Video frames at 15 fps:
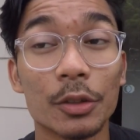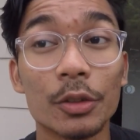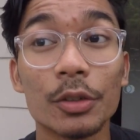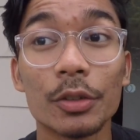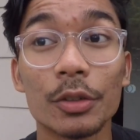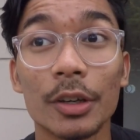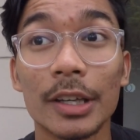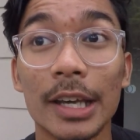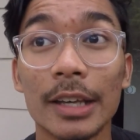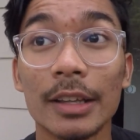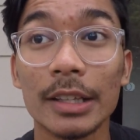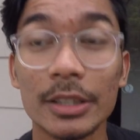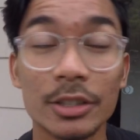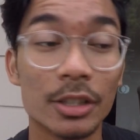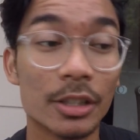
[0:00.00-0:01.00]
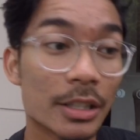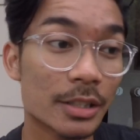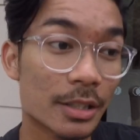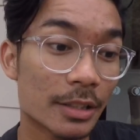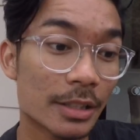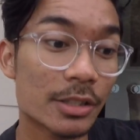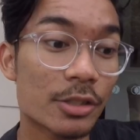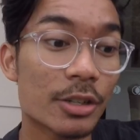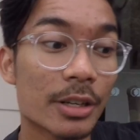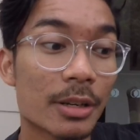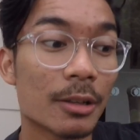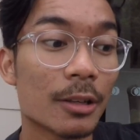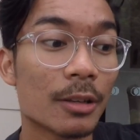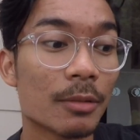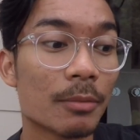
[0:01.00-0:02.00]
news, okay, let's let's let's try to
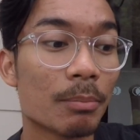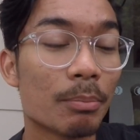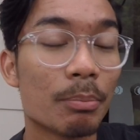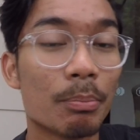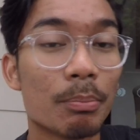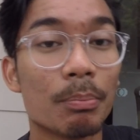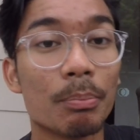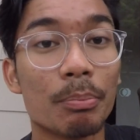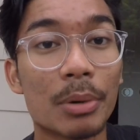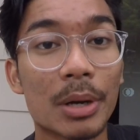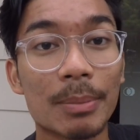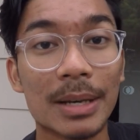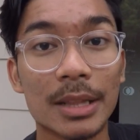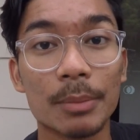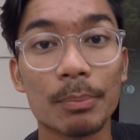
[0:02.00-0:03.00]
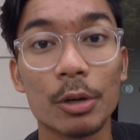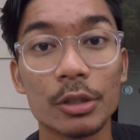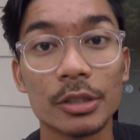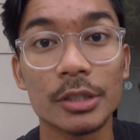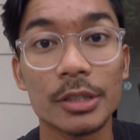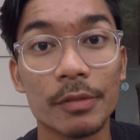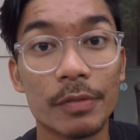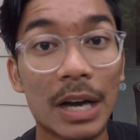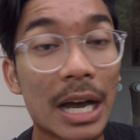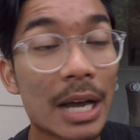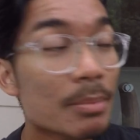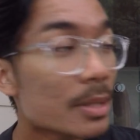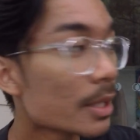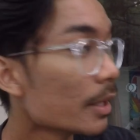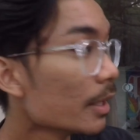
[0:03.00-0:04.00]
bring back the positive
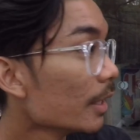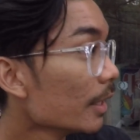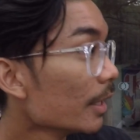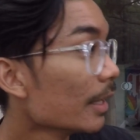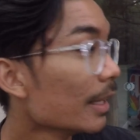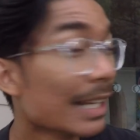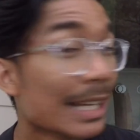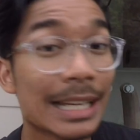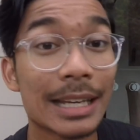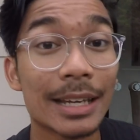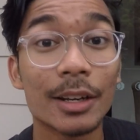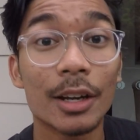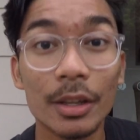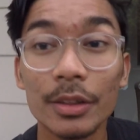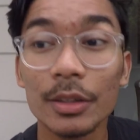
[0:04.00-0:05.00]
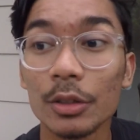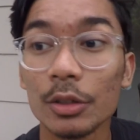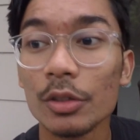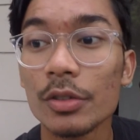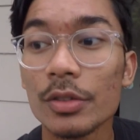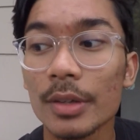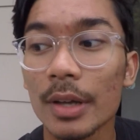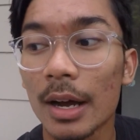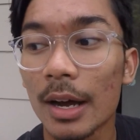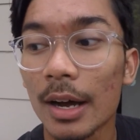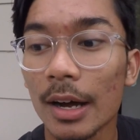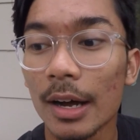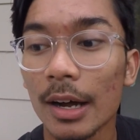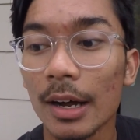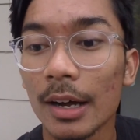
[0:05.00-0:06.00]
vibes. In other news,
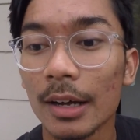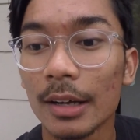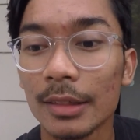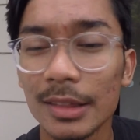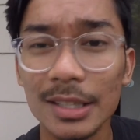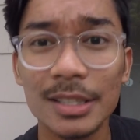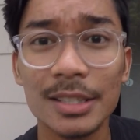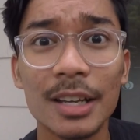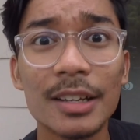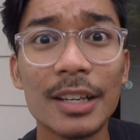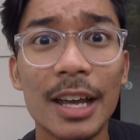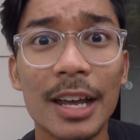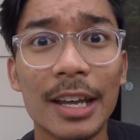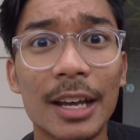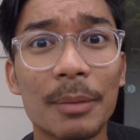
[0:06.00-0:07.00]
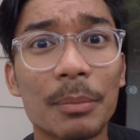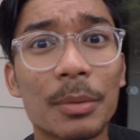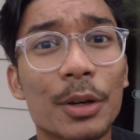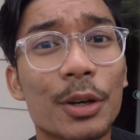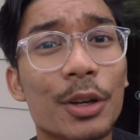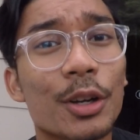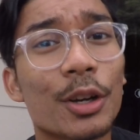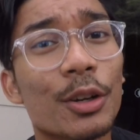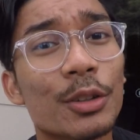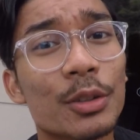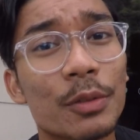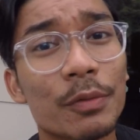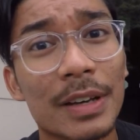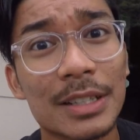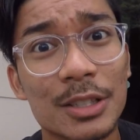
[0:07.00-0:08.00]
uh, this Sunday I'm gonna go to
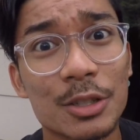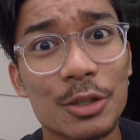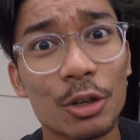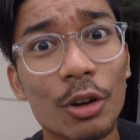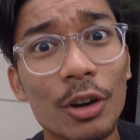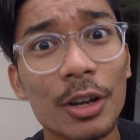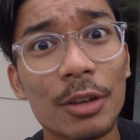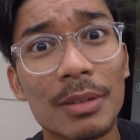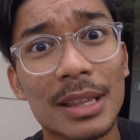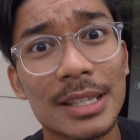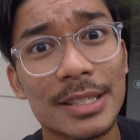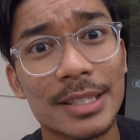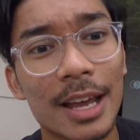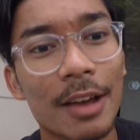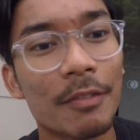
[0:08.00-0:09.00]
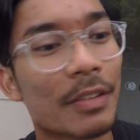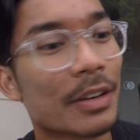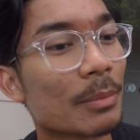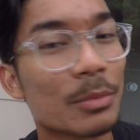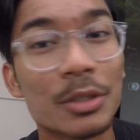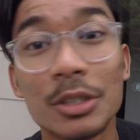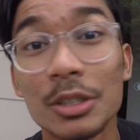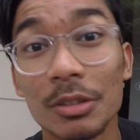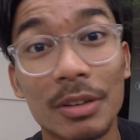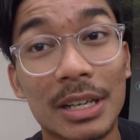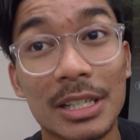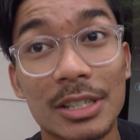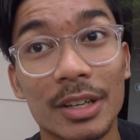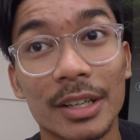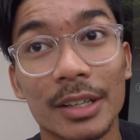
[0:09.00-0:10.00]
Fence Joy with Sam, and I'm so
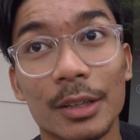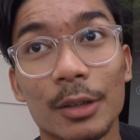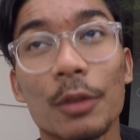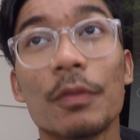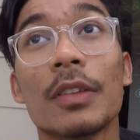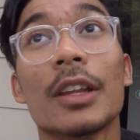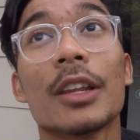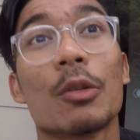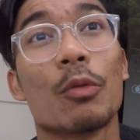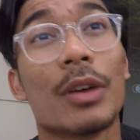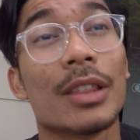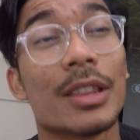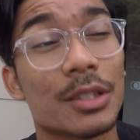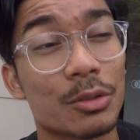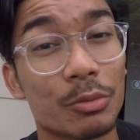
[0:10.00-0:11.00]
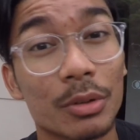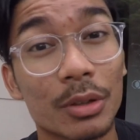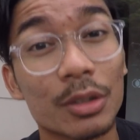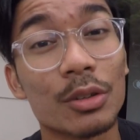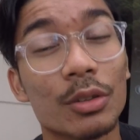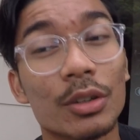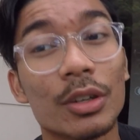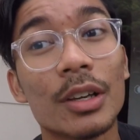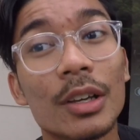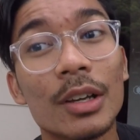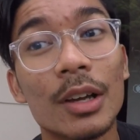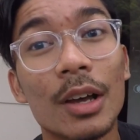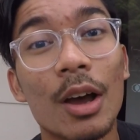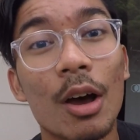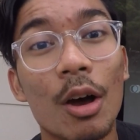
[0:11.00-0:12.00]
excited. Hopefully the weather's really good.
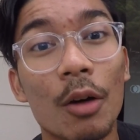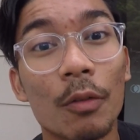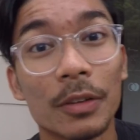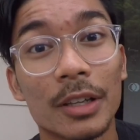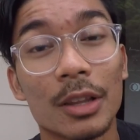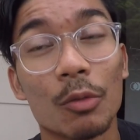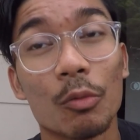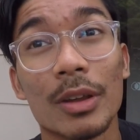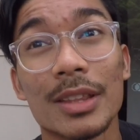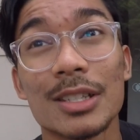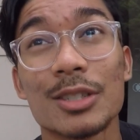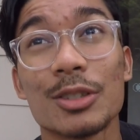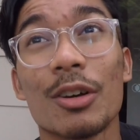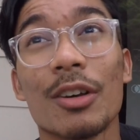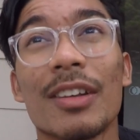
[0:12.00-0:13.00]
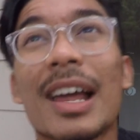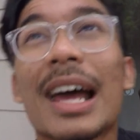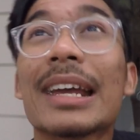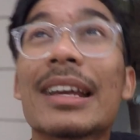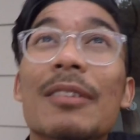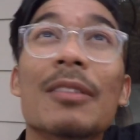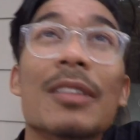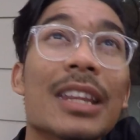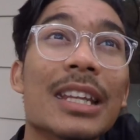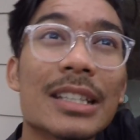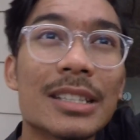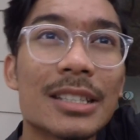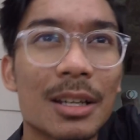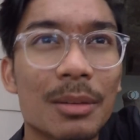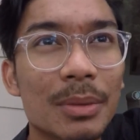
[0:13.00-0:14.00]
Hopefully the weather's not like
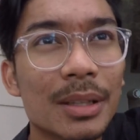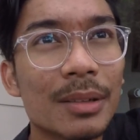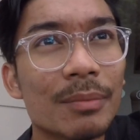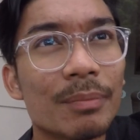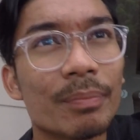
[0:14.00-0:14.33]
this. I mean,